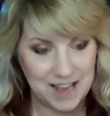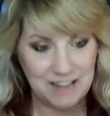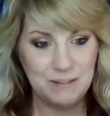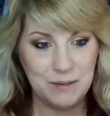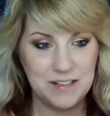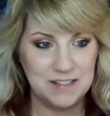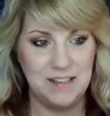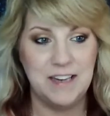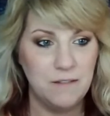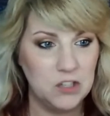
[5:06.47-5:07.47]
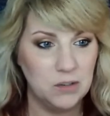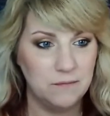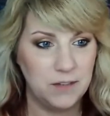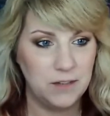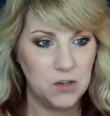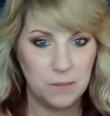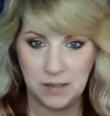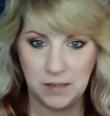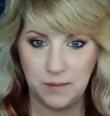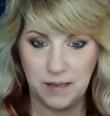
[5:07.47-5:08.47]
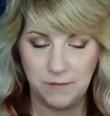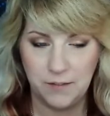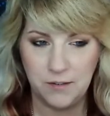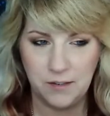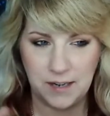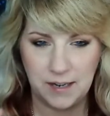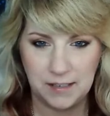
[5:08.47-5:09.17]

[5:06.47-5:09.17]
what this is, I do have a very short video.